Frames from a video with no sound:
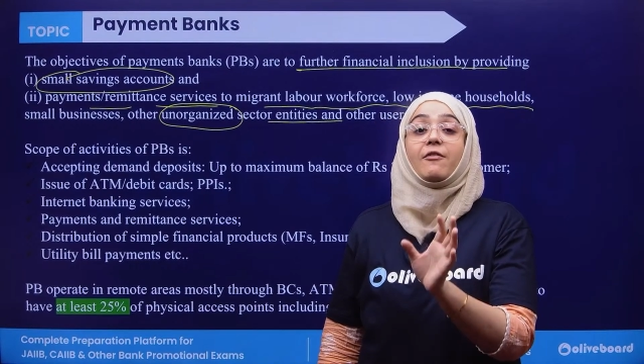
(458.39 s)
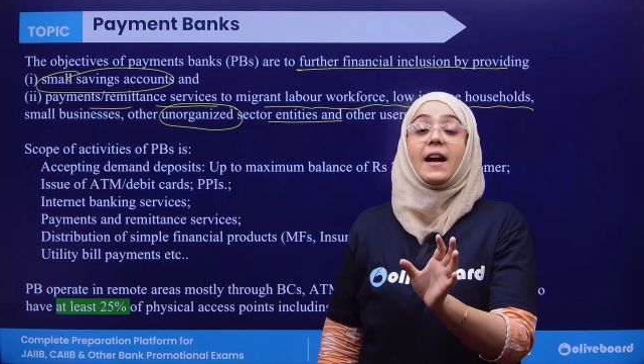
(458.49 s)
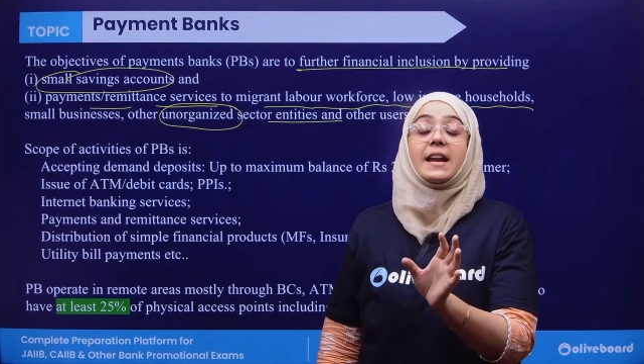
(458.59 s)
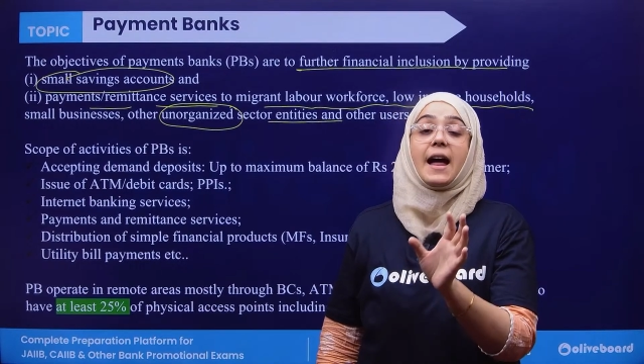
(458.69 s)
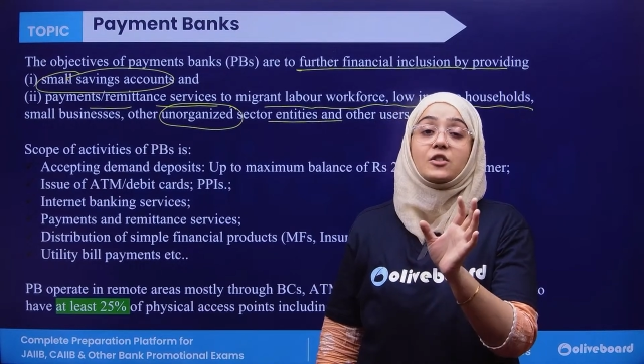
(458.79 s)

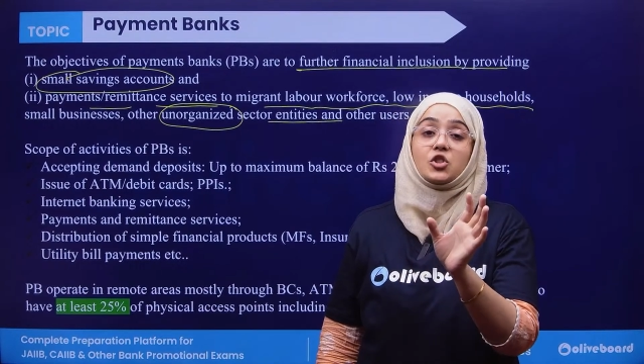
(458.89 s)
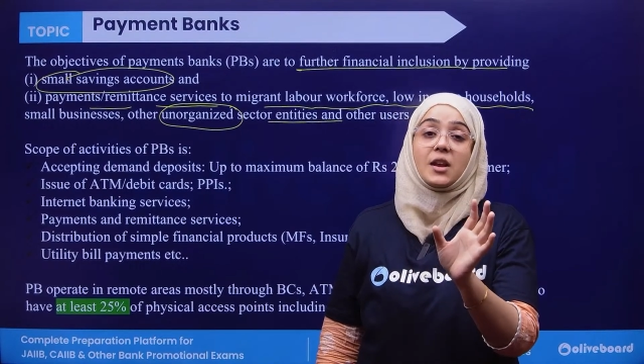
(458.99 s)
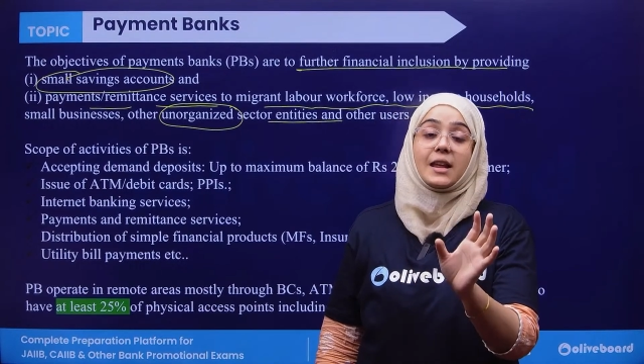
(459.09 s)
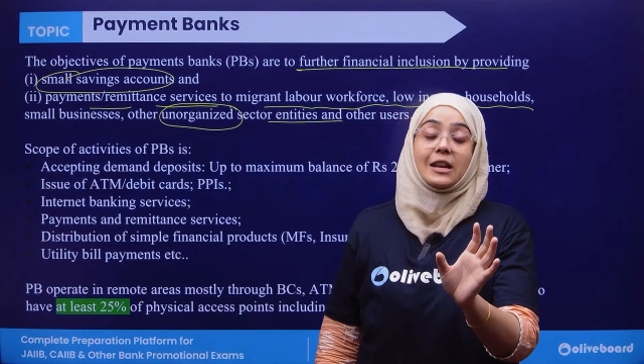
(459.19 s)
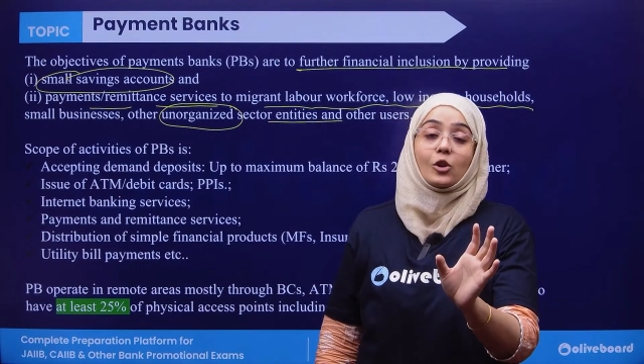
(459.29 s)

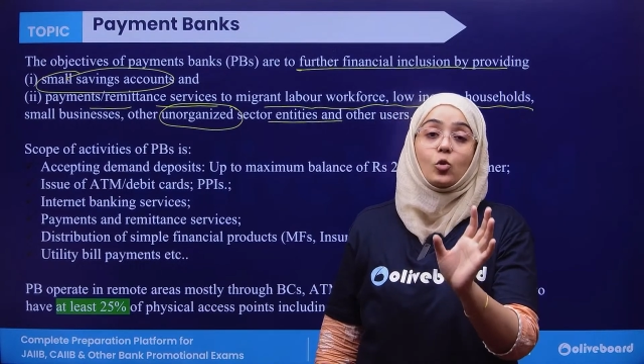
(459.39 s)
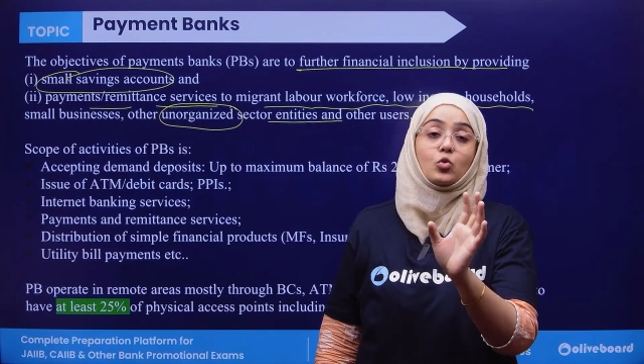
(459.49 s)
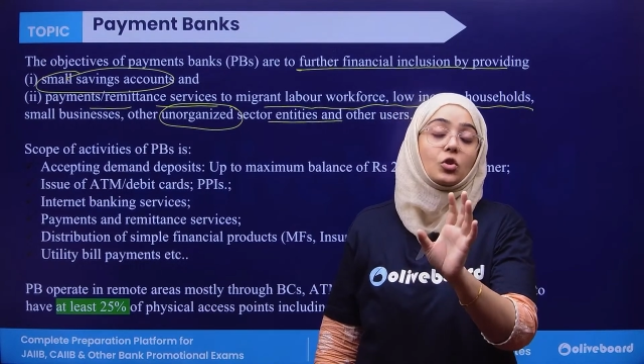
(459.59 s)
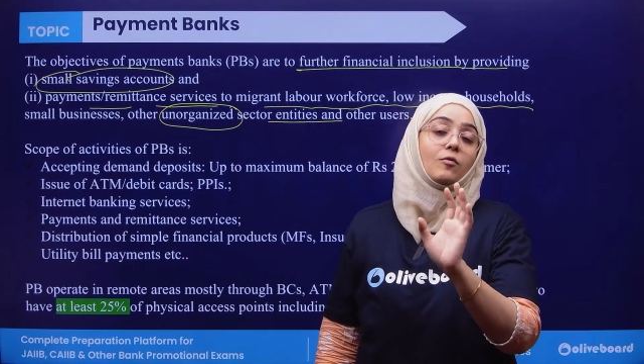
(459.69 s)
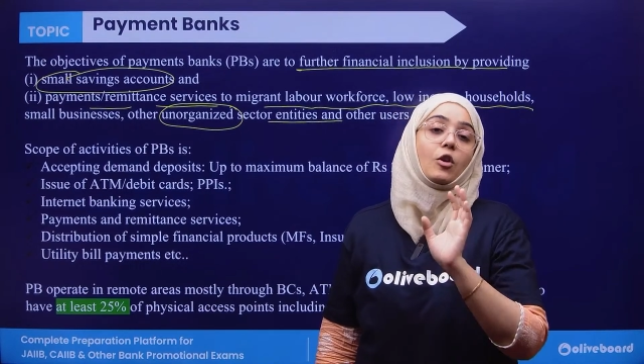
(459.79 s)
financial
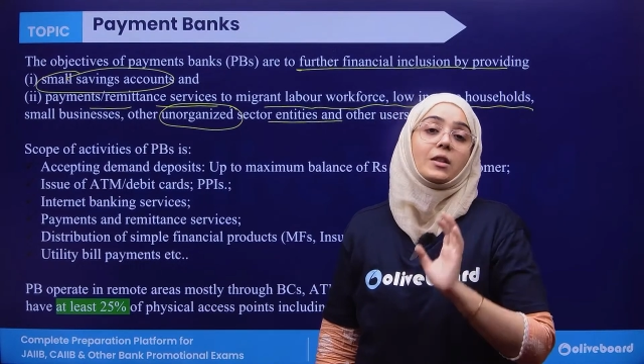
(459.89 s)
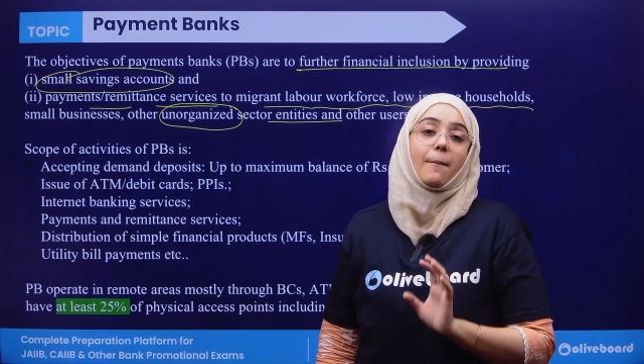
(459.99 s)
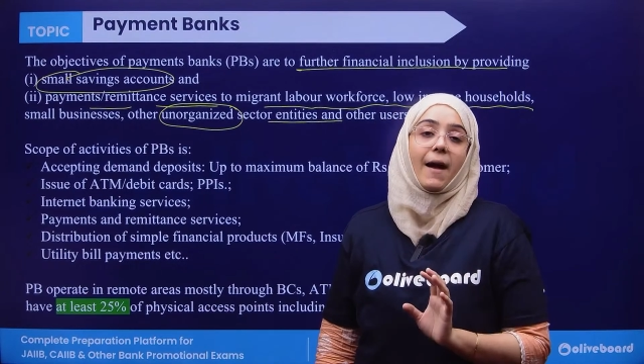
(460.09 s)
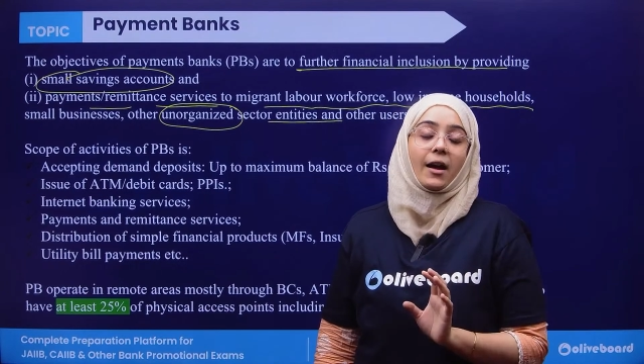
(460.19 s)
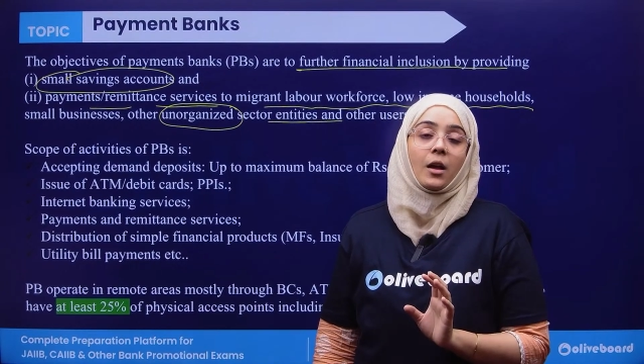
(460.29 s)
inclusion for the
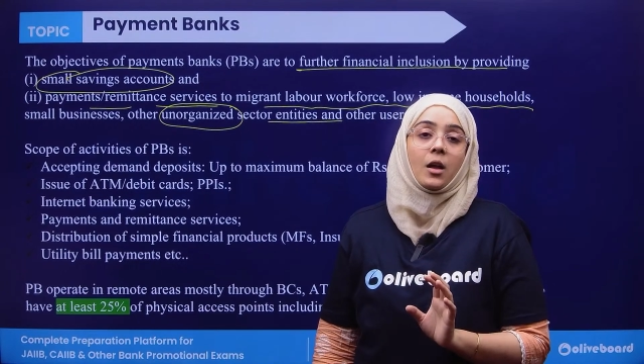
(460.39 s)
bank.